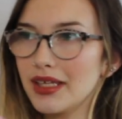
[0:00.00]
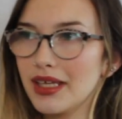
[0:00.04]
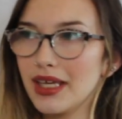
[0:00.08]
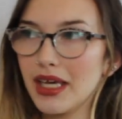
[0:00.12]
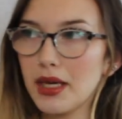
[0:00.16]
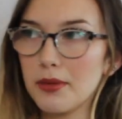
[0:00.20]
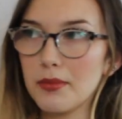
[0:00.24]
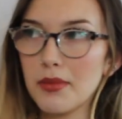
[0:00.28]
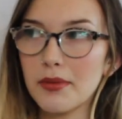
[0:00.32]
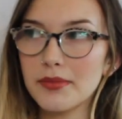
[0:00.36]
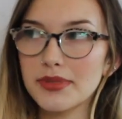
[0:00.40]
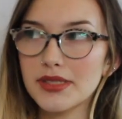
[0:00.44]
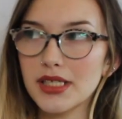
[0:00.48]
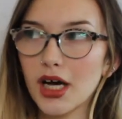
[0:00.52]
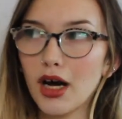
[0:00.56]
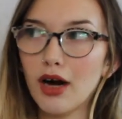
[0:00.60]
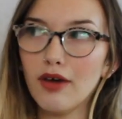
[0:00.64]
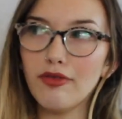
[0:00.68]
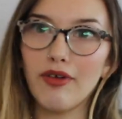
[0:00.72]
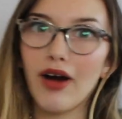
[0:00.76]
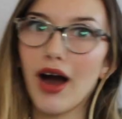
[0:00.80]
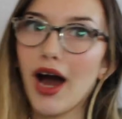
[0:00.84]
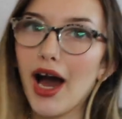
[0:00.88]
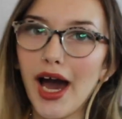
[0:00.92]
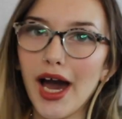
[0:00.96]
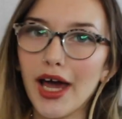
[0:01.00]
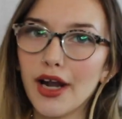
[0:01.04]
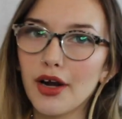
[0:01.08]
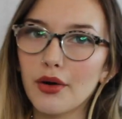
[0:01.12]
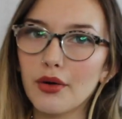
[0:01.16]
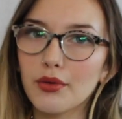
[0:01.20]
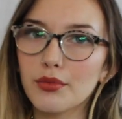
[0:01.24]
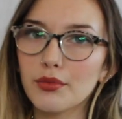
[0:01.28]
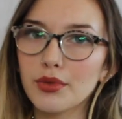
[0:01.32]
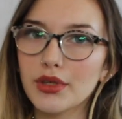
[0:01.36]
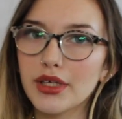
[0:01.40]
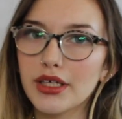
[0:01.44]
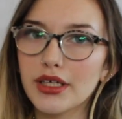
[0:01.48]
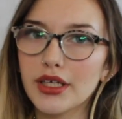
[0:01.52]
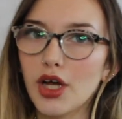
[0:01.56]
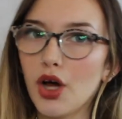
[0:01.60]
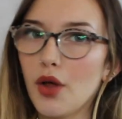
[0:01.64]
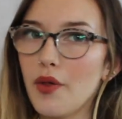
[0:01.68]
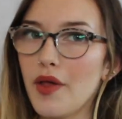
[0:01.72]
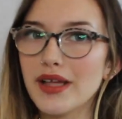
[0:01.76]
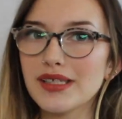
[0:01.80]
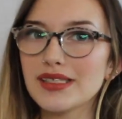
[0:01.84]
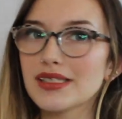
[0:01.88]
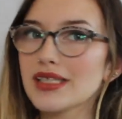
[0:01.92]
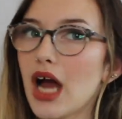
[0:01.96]
Him himself, I don't really
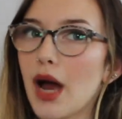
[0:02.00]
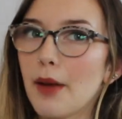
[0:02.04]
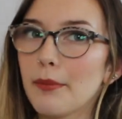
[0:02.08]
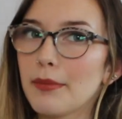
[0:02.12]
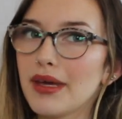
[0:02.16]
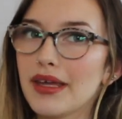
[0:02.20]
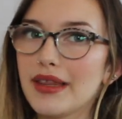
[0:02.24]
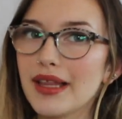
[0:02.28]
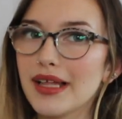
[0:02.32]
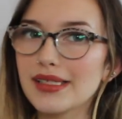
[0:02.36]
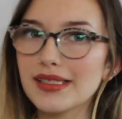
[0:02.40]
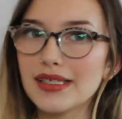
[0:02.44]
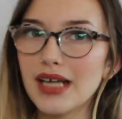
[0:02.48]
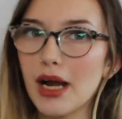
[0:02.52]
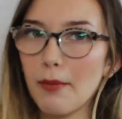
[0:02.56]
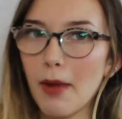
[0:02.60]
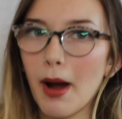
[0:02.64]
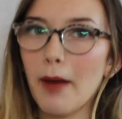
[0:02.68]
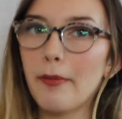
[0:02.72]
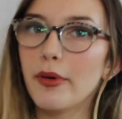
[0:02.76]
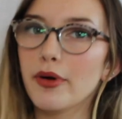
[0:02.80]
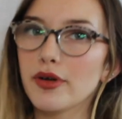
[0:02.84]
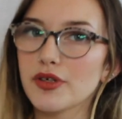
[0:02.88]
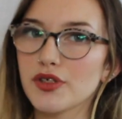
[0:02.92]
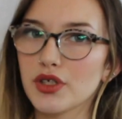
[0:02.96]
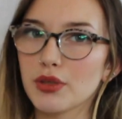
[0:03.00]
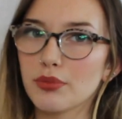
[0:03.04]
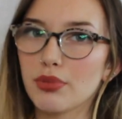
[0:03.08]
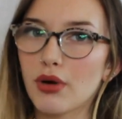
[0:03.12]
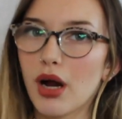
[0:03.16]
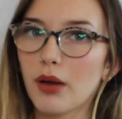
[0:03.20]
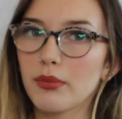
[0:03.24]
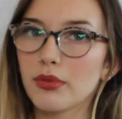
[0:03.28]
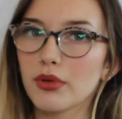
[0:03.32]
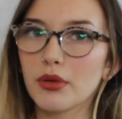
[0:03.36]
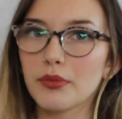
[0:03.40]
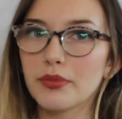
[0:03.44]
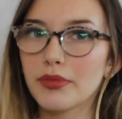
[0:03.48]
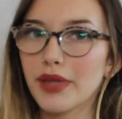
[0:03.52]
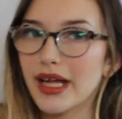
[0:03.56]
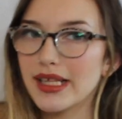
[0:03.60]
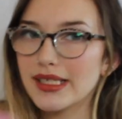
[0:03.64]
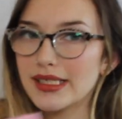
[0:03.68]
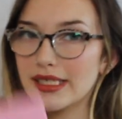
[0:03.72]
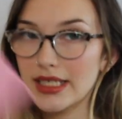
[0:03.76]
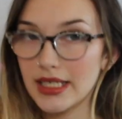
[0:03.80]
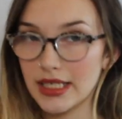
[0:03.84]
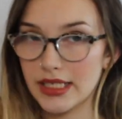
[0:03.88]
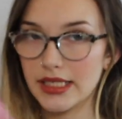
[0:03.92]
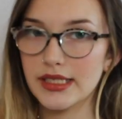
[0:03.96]
know. That's not me. That's not my personal problem.
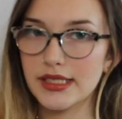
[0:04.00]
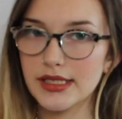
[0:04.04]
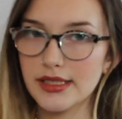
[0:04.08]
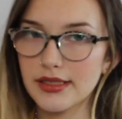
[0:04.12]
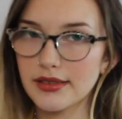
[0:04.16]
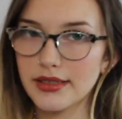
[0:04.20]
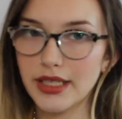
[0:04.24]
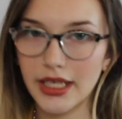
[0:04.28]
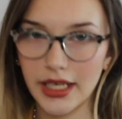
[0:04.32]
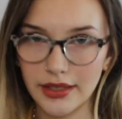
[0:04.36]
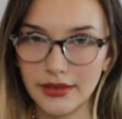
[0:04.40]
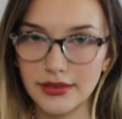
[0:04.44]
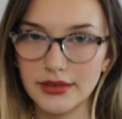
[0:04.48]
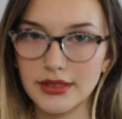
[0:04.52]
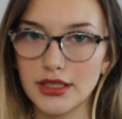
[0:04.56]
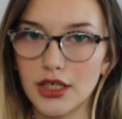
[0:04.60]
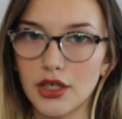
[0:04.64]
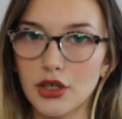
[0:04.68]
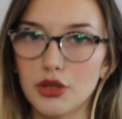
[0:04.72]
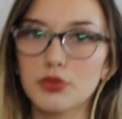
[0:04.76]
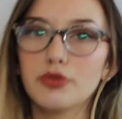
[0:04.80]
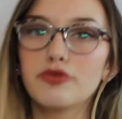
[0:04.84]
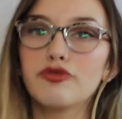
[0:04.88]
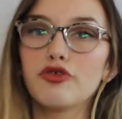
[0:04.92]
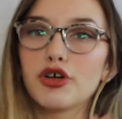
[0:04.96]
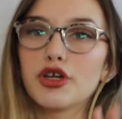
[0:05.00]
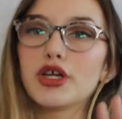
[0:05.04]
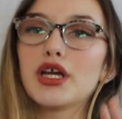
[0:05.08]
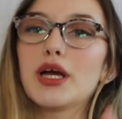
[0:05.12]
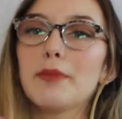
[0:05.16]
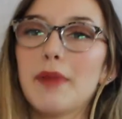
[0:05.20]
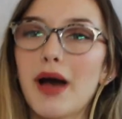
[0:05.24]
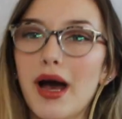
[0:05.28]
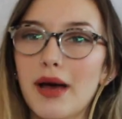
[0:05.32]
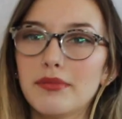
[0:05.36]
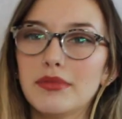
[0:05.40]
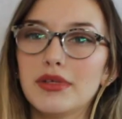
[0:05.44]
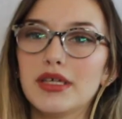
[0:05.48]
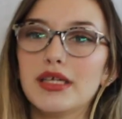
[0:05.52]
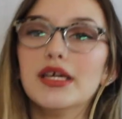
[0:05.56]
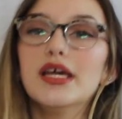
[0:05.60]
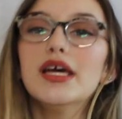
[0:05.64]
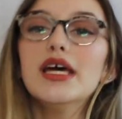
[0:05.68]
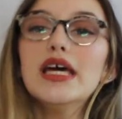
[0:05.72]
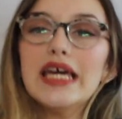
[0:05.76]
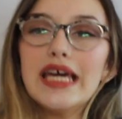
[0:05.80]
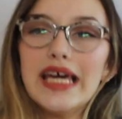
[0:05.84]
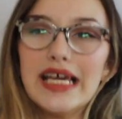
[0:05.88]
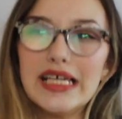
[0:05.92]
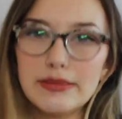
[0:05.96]
That's his, okay? So before you come at me,
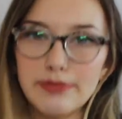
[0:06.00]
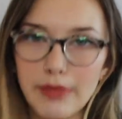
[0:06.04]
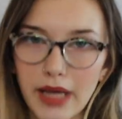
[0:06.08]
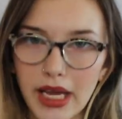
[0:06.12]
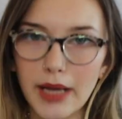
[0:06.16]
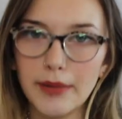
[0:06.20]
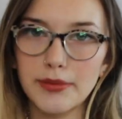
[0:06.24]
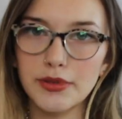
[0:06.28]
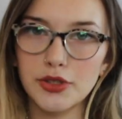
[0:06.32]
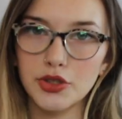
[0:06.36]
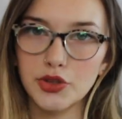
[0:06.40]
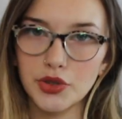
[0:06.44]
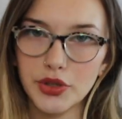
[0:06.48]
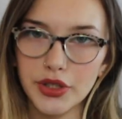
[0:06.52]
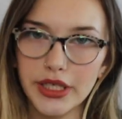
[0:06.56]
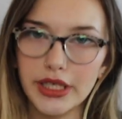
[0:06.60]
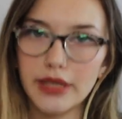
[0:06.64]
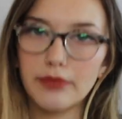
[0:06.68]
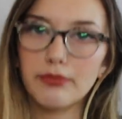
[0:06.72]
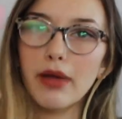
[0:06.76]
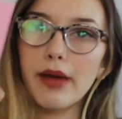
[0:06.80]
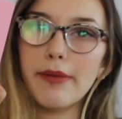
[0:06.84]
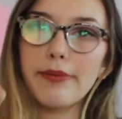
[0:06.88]
his makeup's great.